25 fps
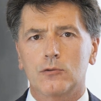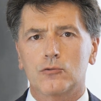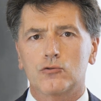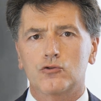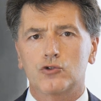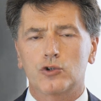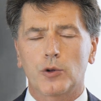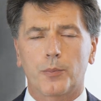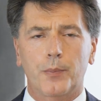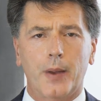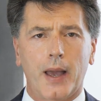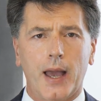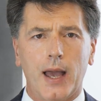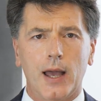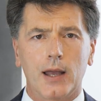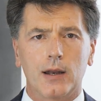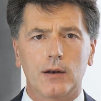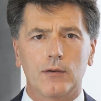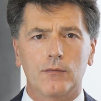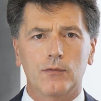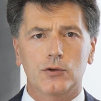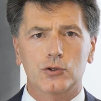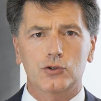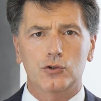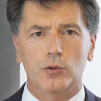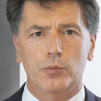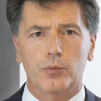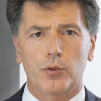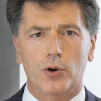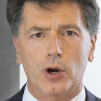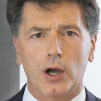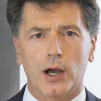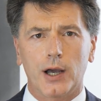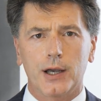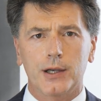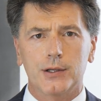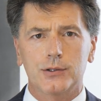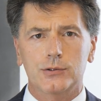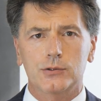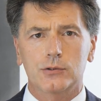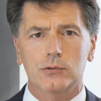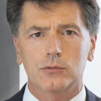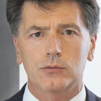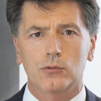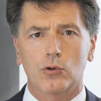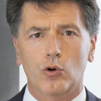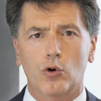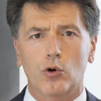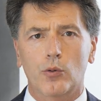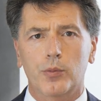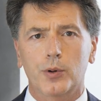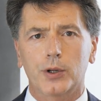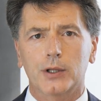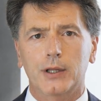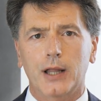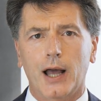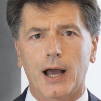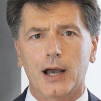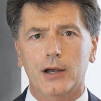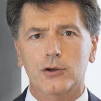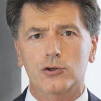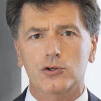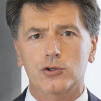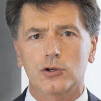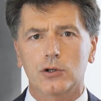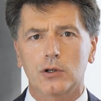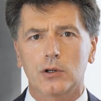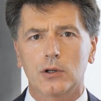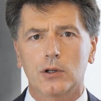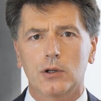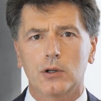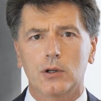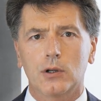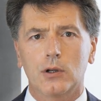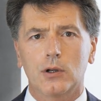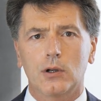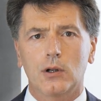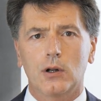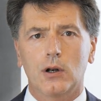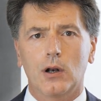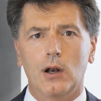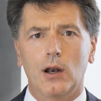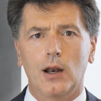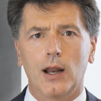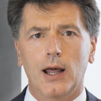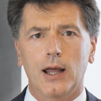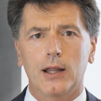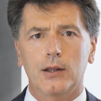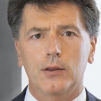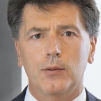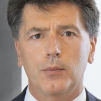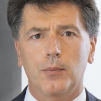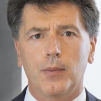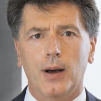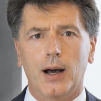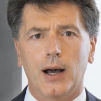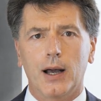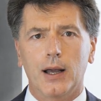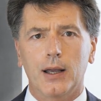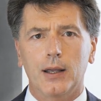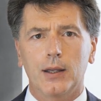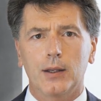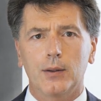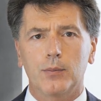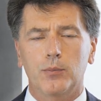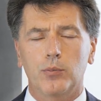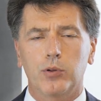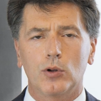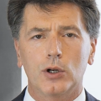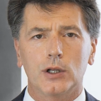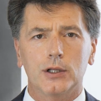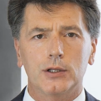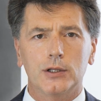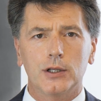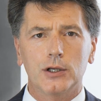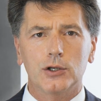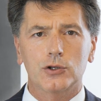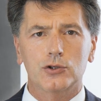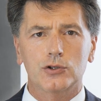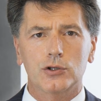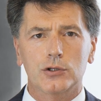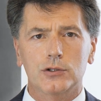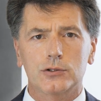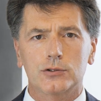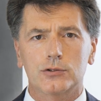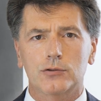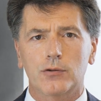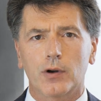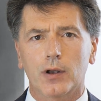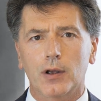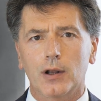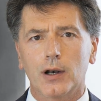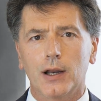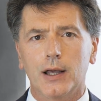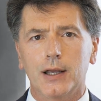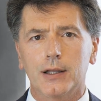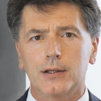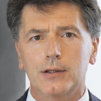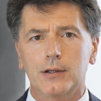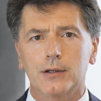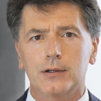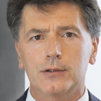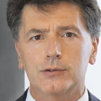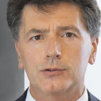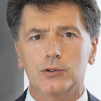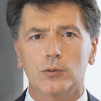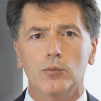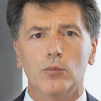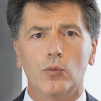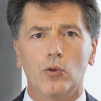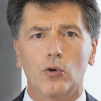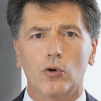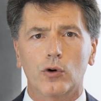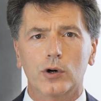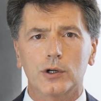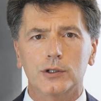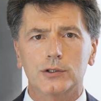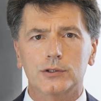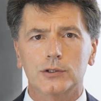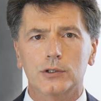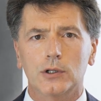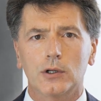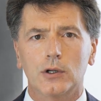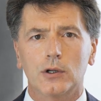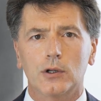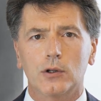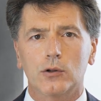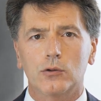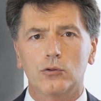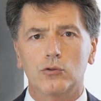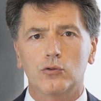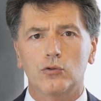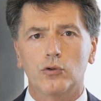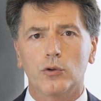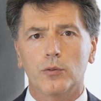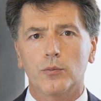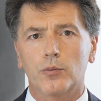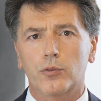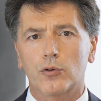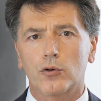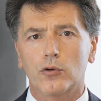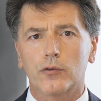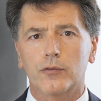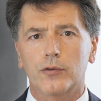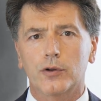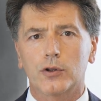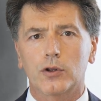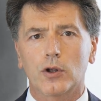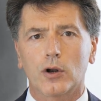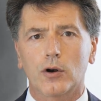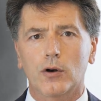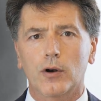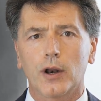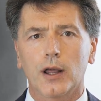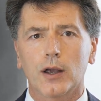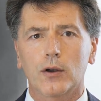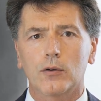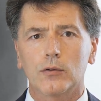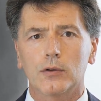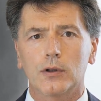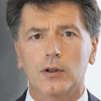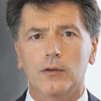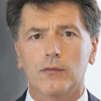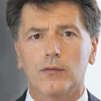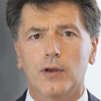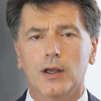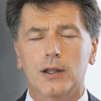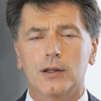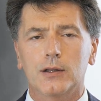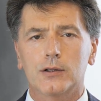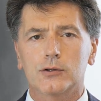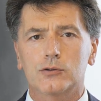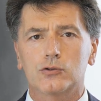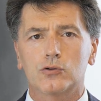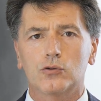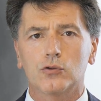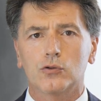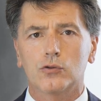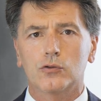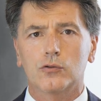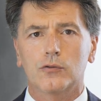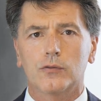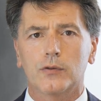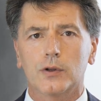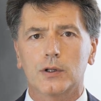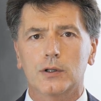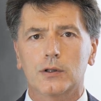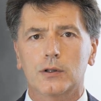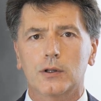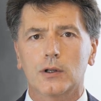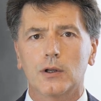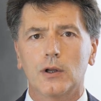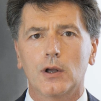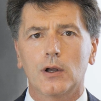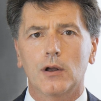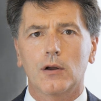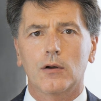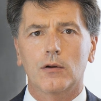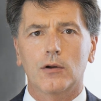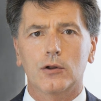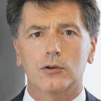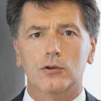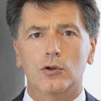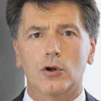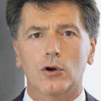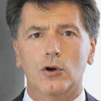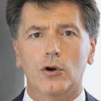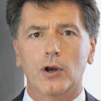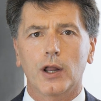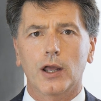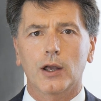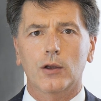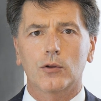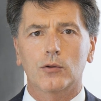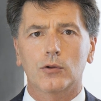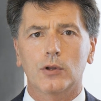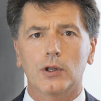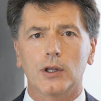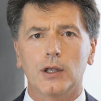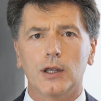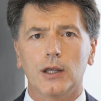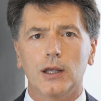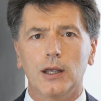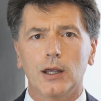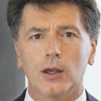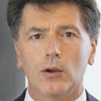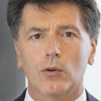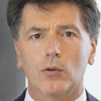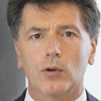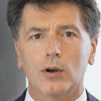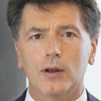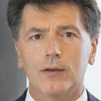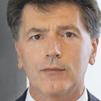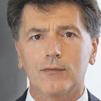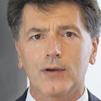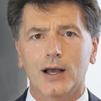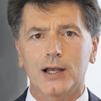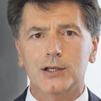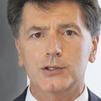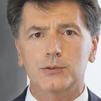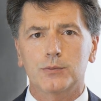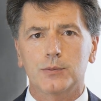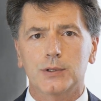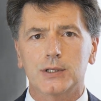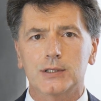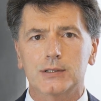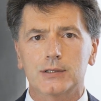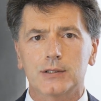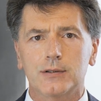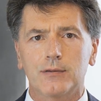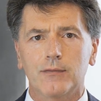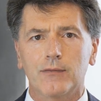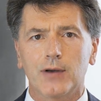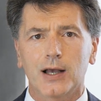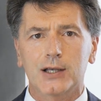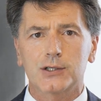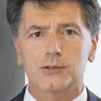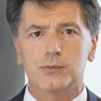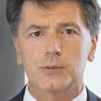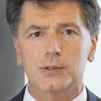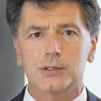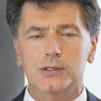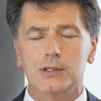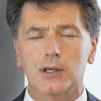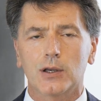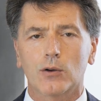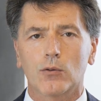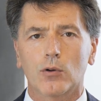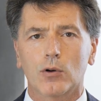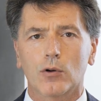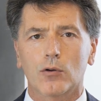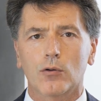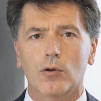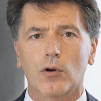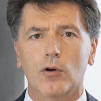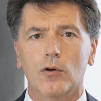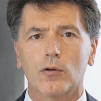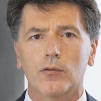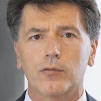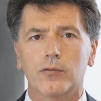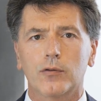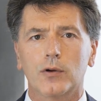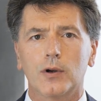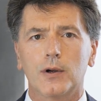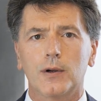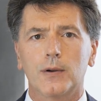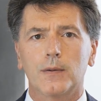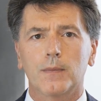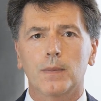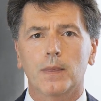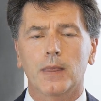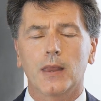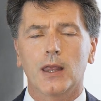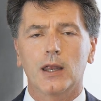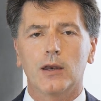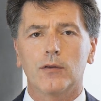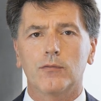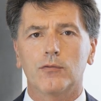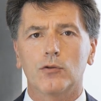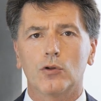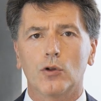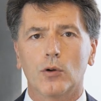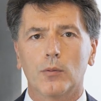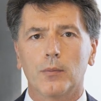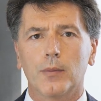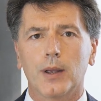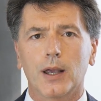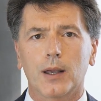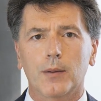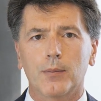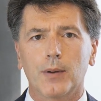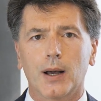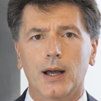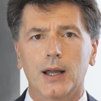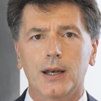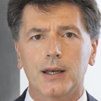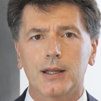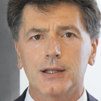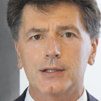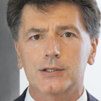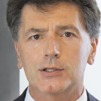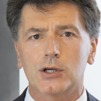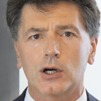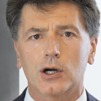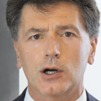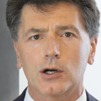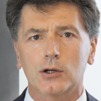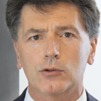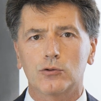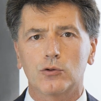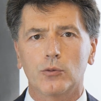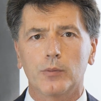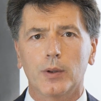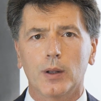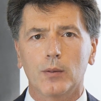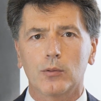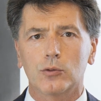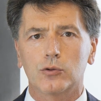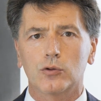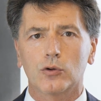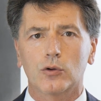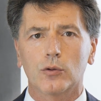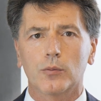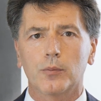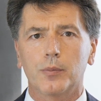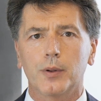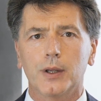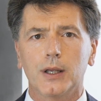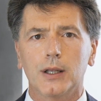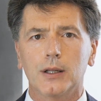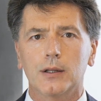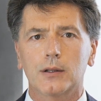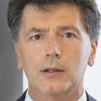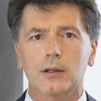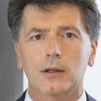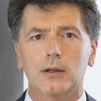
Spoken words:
Japan, the surprise, corporate action led by politicians, regulators, and boards to improve return on equity. We understood that return on equity equal investments, investments equal growth, and if you don't make money, it's hard to be able to compete.